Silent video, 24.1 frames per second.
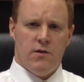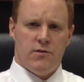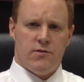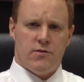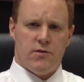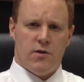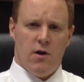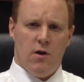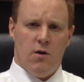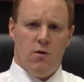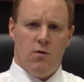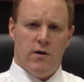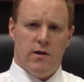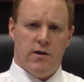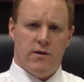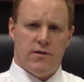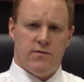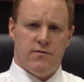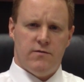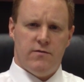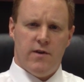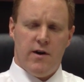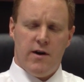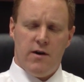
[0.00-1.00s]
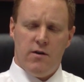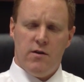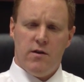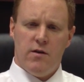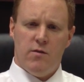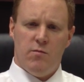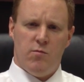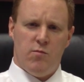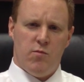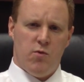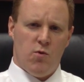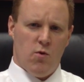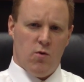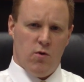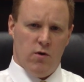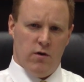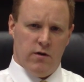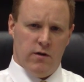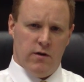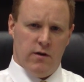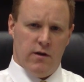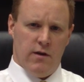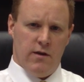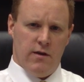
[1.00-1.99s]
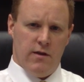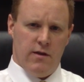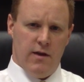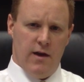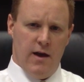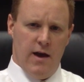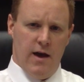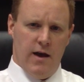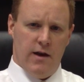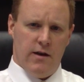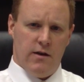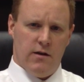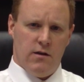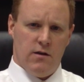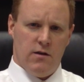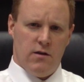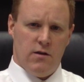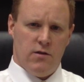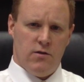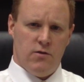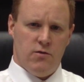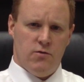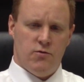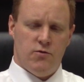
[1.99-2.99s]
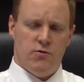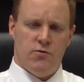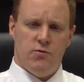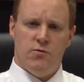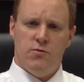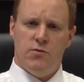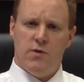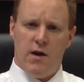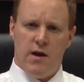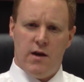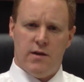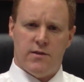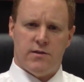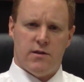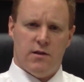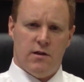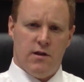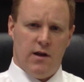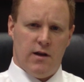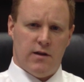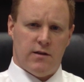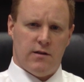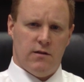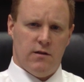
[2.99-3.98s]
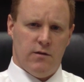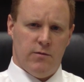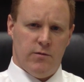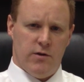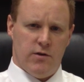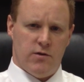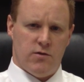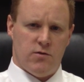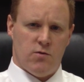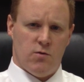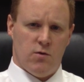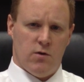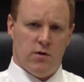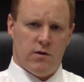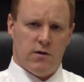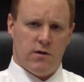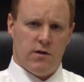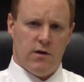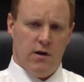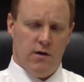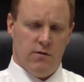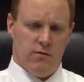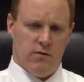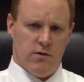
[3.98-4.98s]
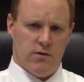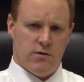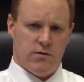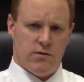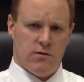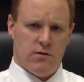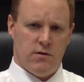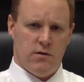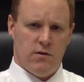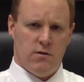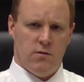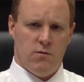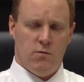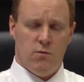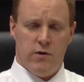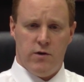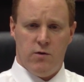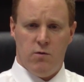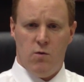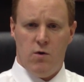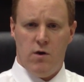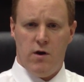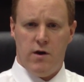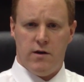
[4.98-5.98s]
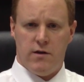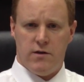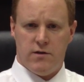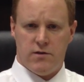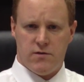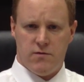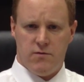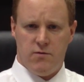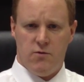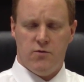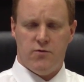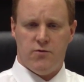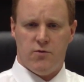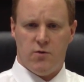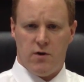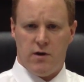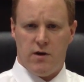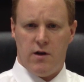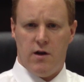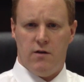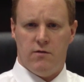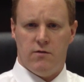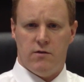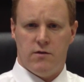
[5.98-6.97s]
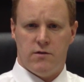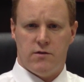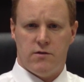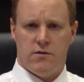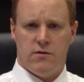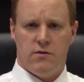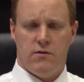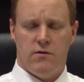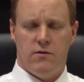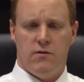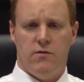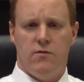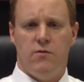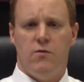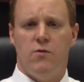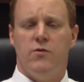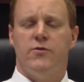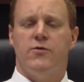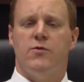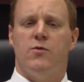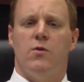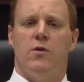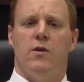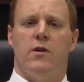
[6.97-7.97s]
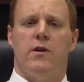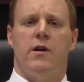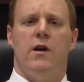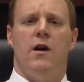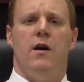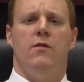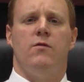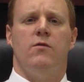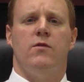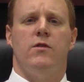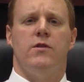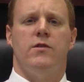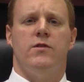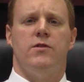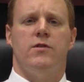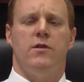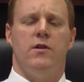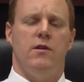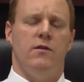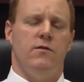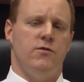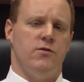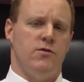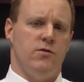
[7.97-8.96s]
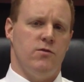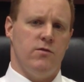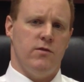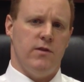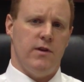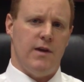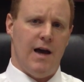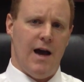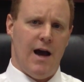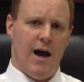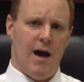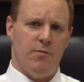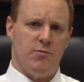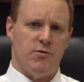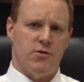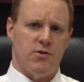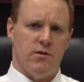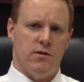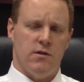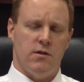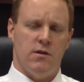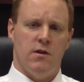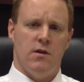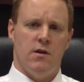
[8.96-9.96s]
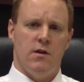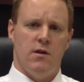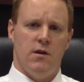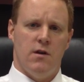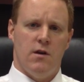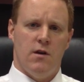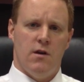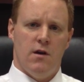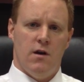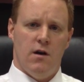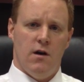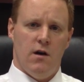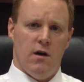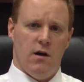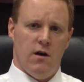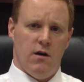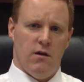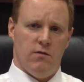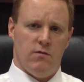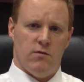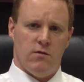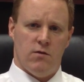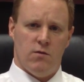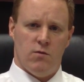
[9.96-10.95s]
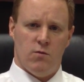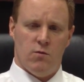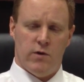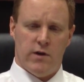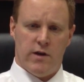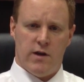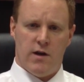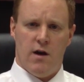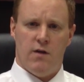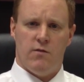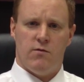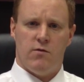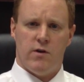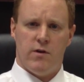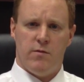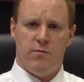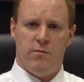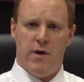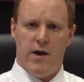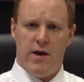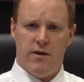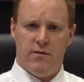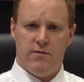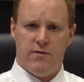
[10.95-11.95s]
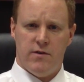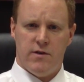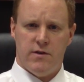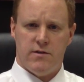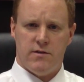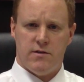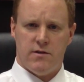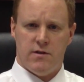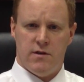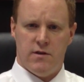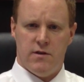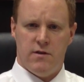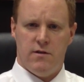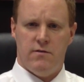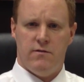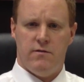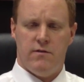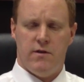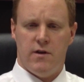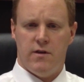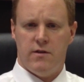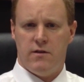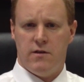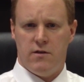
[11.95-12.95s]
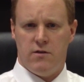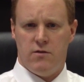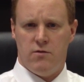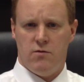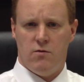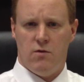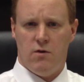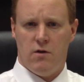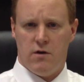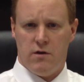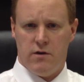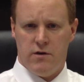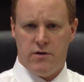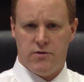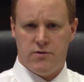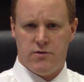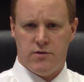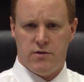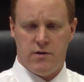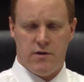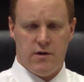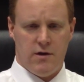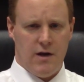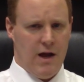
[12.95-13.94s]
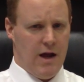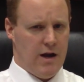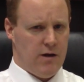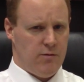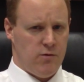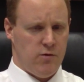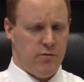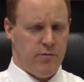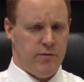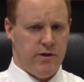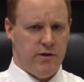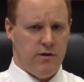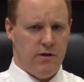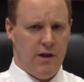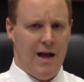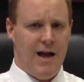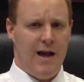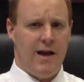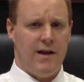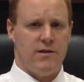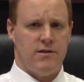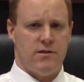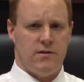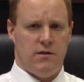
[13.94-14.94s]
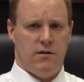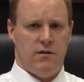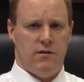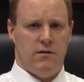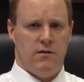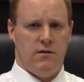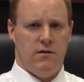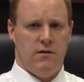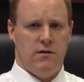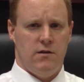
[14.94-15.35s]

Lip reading: So it's very important that you do not select limited tort coverage. What you want is full tort coverage. Full tort coverage gives you the option of recovering benefits in the event that you are injured in an automobile accident.